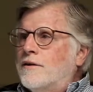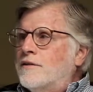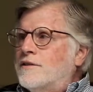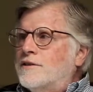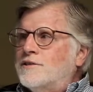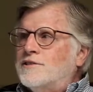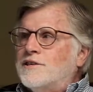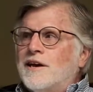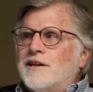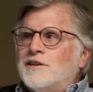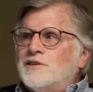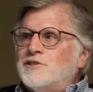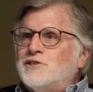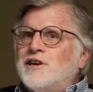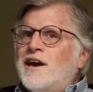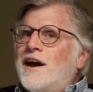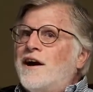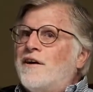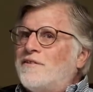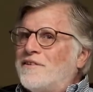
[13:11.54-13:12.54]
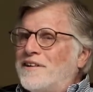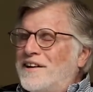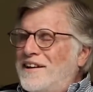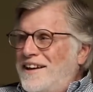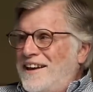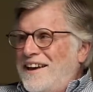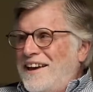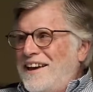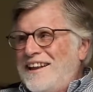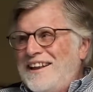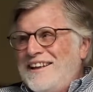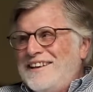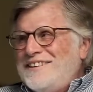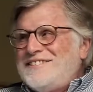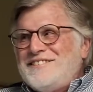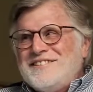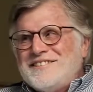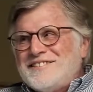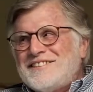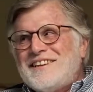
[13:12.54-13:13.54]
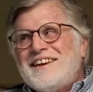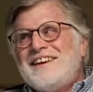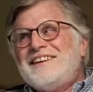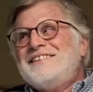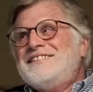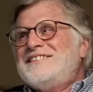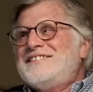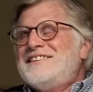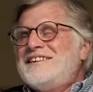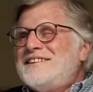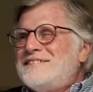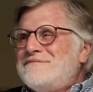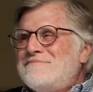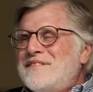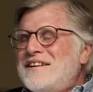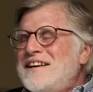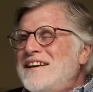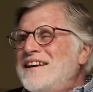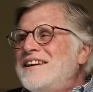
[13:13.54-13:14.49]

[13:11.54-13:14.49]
this had a shower, and it just had a tub.